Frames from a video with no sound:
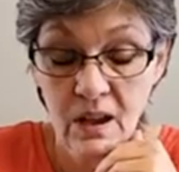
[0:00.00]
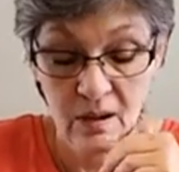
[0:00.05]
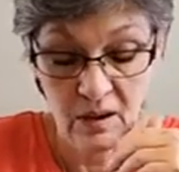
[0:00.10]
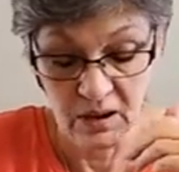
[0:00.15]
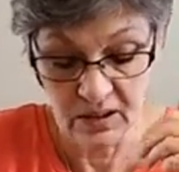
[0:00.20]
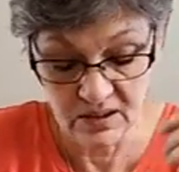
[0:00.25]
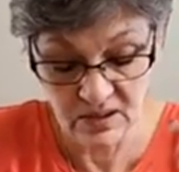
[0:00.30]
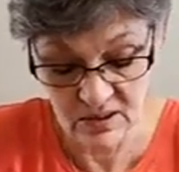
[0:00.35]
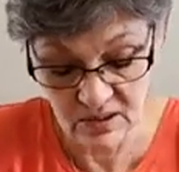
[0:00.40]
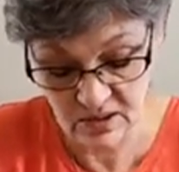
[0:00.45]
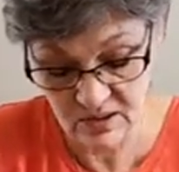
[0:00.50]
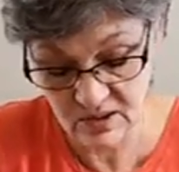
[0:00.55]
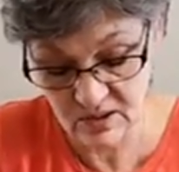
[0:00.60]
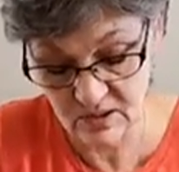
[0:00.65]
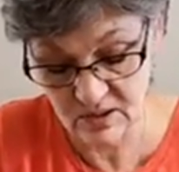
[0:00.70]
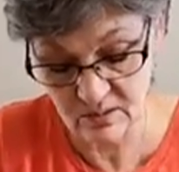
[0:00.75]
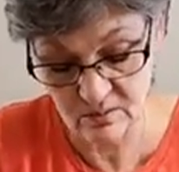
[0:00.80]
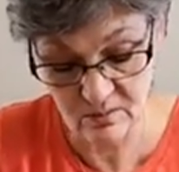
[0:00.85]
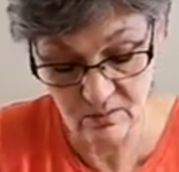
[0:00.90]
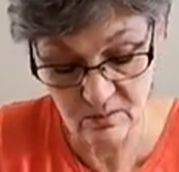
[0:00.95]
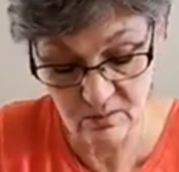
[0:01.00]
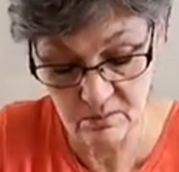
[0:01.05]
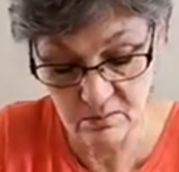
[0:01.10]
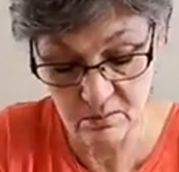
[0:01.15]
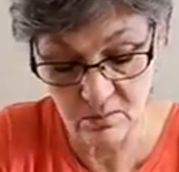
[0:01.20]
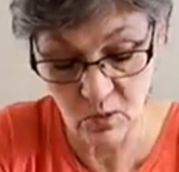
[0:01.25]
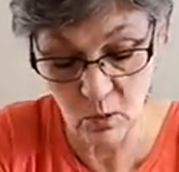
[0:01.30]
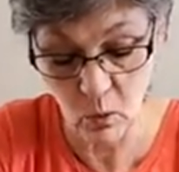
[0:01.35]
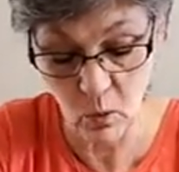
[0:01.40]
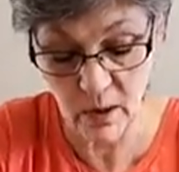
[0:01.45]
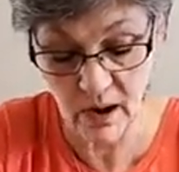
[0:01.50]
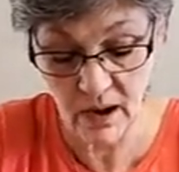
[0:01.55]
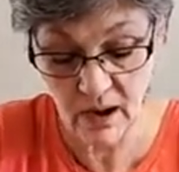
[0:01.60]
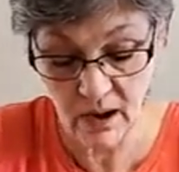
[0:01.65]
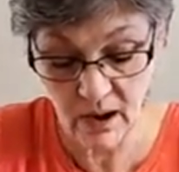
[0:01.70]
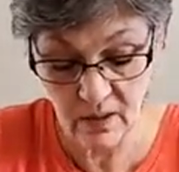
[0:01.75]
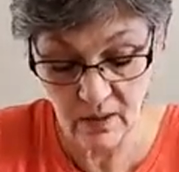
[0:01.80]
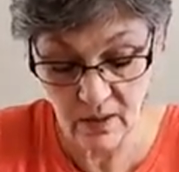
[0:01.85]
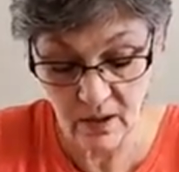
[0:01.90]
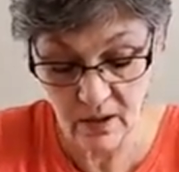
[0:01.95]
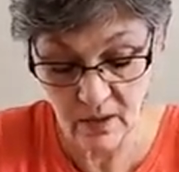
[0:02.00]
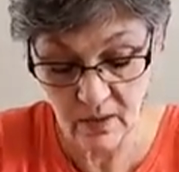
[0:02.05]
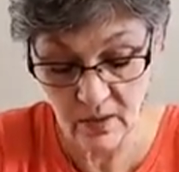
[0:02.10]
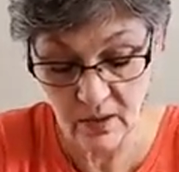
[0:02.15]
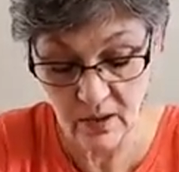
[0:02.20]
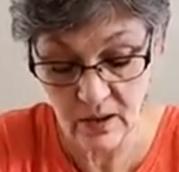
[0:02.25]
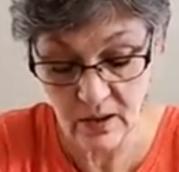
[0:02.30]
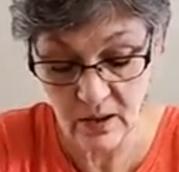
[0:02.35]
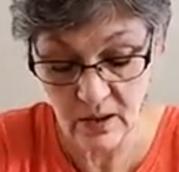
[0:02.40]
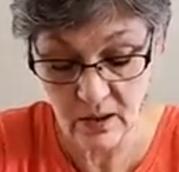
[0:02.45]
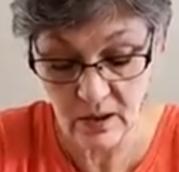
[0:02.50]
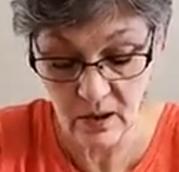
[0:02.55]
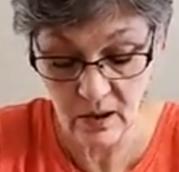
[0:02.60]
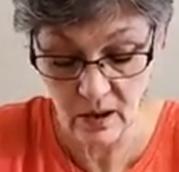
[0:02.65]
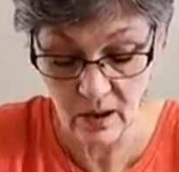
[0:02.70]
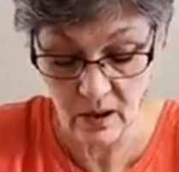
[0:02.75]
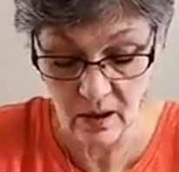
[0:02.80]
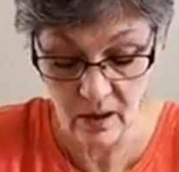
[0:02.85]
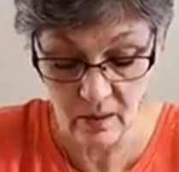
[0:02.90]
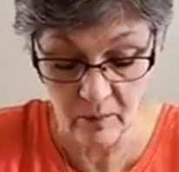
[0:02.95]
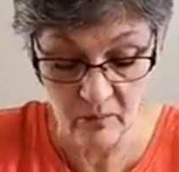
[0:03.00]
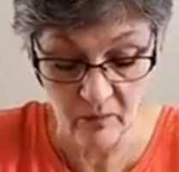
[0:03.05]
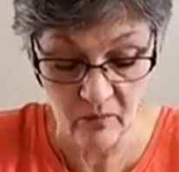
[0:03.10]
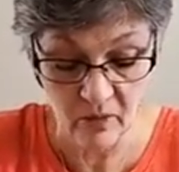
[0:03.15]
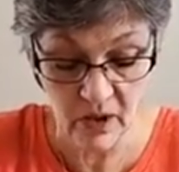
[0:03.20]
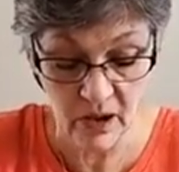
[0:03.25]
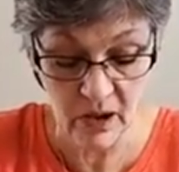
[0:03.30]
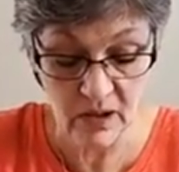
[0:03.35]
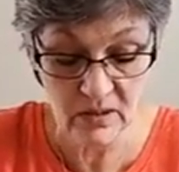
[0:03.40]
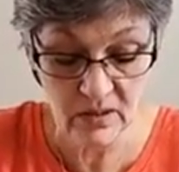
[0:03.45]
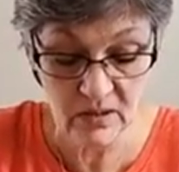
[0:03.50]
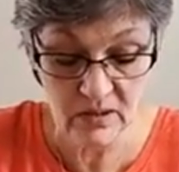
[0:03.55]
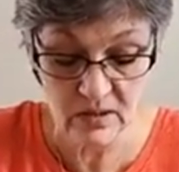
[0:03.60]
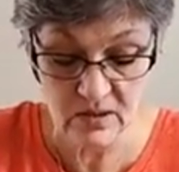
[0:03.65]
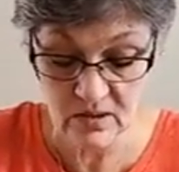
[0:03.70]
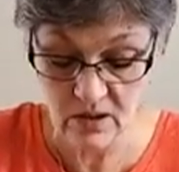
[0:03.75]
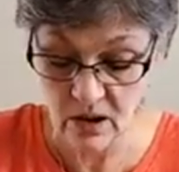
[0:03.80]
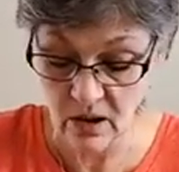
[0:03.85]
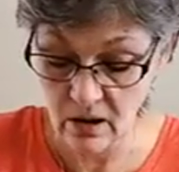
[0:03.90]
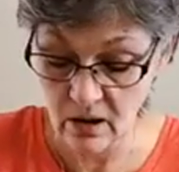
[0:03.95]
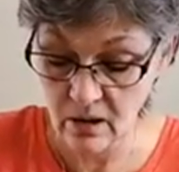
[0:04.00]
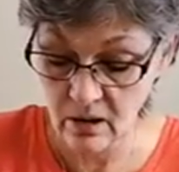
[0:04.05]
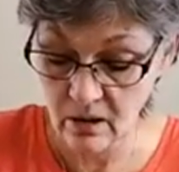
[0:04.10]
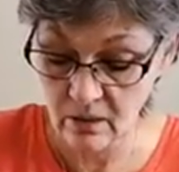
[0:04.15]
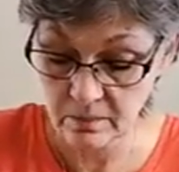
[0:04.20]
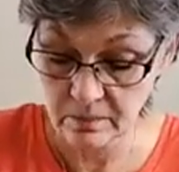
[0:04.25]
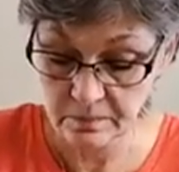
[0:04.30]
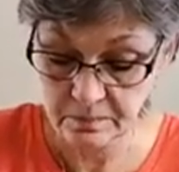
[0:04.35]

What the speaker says: because this, the way that the vase is done,